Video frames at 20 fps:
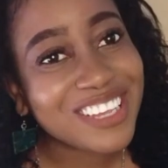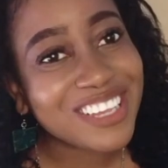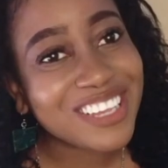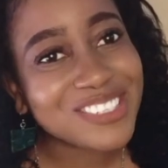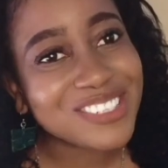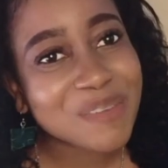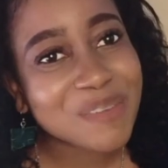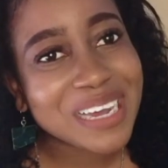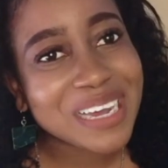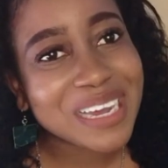you
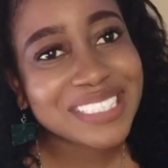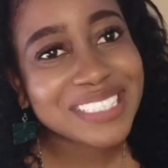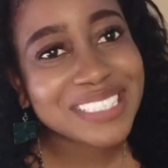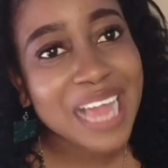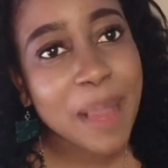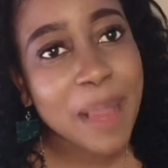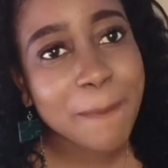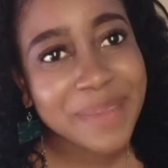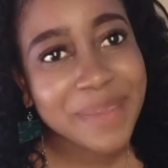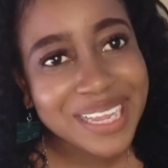so much,
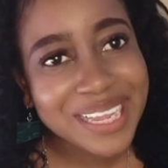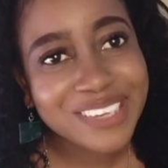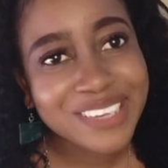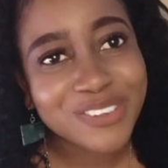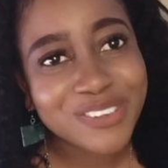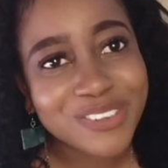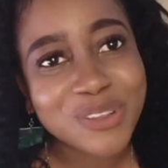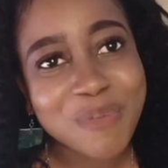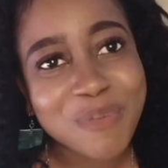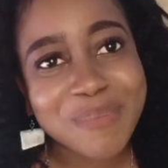
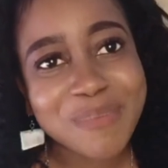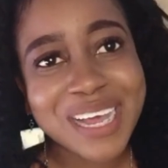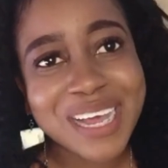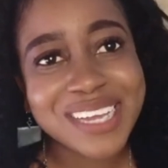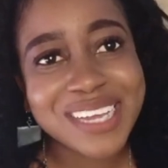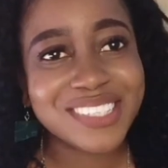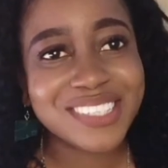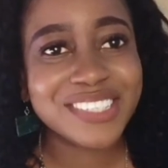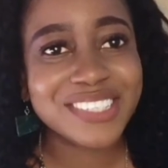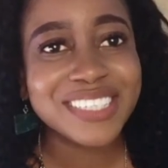Abilio
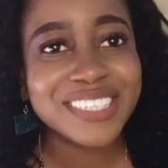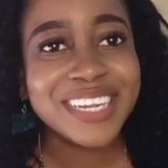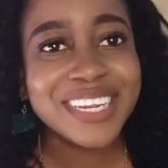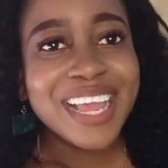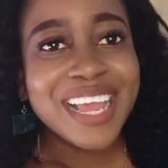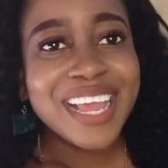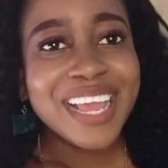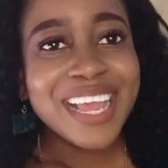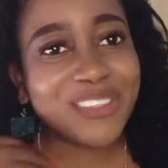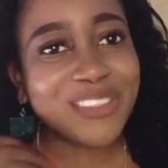
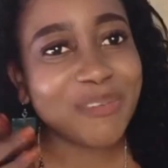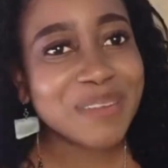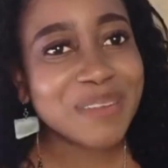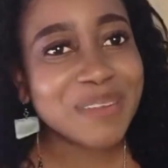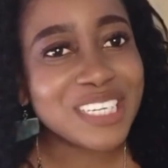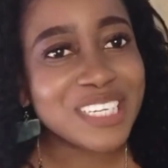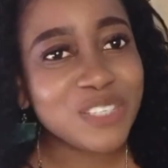Tomás,